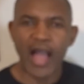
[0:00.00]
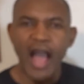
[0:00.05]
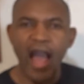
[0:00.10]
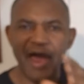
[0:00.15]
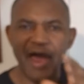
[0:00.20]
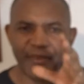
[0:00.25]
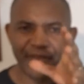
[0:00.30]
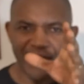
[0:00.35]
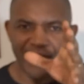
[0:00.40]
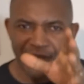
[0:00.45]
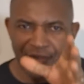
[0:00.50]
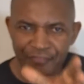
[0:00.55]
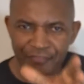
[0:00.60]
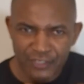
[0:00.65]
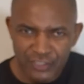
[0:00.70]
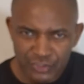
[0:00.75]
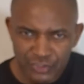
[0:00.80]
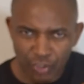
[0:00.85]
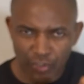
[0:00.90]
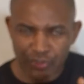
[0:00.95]
And the
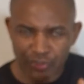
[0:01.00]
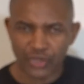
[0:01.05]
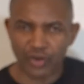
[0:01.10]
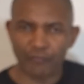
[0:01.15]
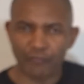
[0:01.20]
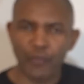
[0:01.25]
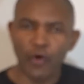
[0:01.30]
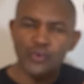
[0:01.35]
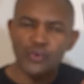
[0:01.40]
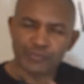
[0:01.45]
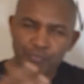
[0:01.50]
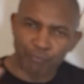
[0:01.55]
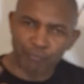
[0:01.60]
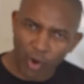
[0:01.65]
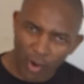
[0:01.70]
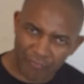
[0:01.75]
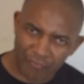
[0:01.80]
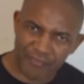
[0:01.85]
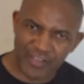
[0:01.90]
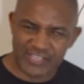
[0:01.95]
destruction of those
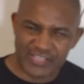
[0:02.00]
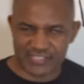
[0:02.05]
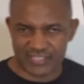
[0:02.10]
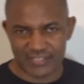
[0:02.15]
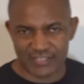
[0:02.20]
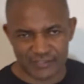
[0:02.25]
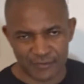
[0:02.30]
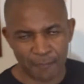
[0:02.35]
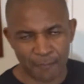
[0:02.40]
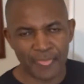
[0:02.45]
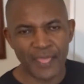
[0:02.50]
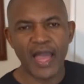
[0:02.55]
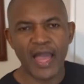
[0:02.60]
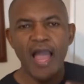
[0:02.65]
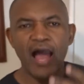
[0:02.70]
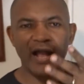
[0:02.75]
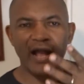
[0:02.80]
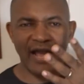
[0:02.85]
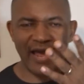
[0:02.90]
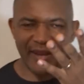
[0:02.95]
blood vessels
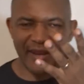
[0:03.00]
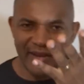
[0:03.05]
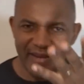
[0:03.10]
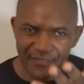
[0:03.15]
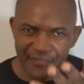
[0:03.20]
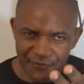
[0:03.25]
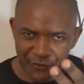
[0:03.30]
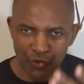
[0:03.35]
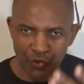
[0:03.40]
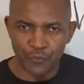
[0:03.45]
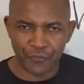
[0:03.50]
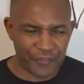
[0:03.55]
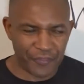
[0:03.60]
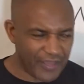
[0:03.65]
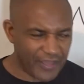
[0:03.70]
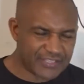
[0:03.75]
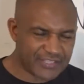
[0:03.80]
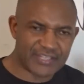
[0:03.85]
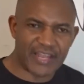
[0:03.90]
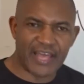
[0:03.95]
can lead to
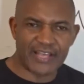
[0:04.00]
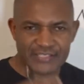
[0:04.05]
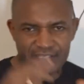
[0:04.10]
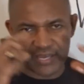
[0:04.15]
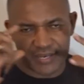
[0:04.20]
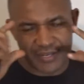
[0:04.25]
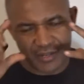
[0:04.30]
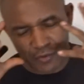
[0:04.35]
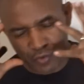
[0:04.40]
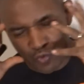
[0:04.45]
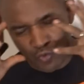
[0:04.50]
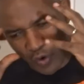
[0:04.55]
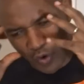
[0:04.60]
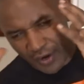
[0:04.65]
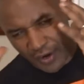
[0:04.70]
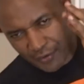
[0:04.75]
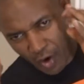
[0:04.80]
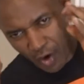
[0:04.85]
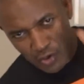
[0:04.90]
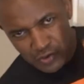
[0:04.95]
things like, say, that you
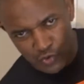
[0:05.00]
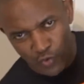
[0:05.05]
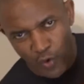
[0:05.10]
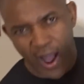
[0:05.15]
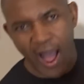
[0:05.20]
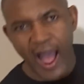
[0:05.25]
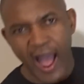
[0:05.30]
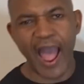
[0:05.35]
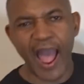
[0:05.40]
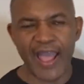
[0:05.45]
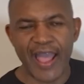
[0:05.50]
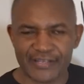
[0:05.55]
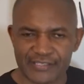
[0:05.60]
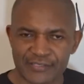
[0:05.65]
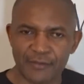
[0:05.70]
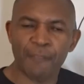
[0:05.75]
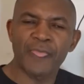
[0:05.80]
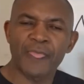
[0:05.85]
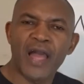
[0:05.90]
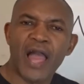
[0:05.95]
can lose your
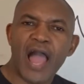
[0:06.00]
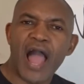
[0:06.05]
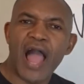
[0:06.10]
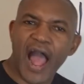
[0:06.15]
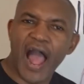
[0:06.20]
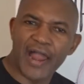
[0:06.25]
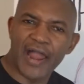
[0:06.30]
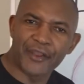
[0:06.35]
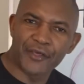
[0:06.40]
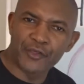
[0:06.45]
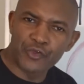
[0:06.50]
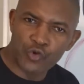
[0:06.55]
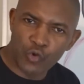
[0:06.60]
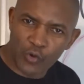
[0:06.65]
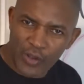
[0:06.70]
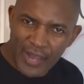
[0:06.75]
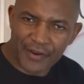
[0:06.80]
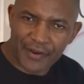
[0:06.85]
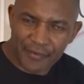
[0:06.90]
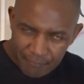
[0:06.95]
eyes, and you
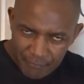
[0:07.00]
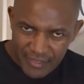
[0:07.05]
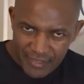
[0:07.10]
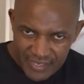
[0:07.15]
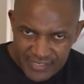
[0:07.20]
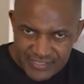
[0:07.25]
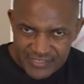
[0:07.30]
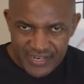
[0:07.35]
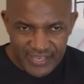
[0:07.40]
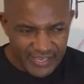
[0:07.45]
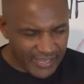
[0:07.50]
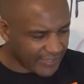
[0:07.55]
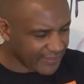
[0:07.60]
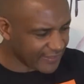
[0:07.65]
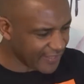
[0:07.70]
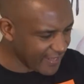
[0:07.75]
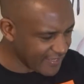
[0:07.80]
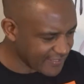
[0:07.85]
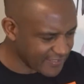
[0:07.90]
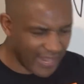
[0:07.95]
can easily get
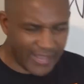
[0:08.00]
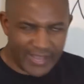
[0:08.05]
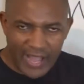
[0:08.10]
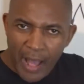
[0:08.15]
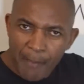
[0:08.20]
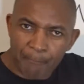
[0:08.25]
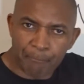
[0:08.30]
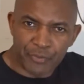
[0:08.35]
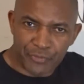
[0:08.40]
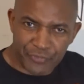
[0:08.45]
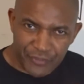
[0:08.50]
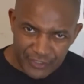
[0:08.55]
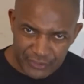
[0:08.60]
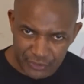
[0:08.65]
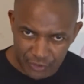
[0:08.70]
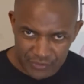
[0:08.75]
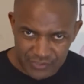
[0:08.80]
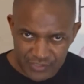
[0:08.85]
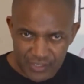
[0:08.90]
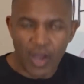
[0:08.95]
things like
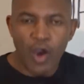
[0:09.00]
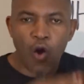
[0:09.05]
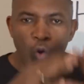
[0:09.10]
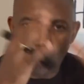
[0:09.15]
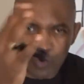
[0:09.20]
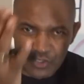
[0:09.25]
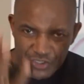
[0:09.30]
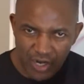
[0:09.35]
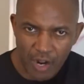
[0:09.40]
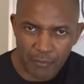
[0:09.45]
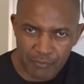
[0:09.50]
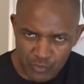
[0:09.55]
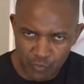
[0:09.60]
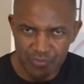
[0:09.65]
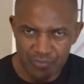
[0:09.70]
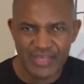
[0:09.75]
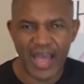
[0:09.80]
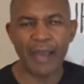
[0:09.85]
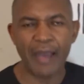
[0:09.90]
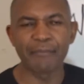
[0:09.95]
amputations, which comes
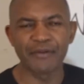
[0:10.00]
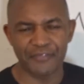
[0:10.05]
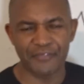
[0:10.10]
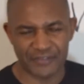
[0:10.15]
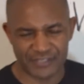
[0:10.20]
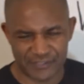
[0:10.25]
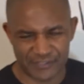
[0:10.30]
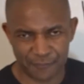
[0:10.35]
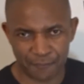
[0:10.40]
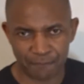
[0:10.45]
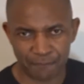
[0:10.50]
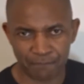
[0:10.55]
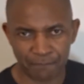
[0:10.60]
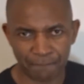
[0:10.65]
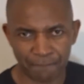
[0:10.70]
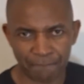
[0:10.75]
with diabetes.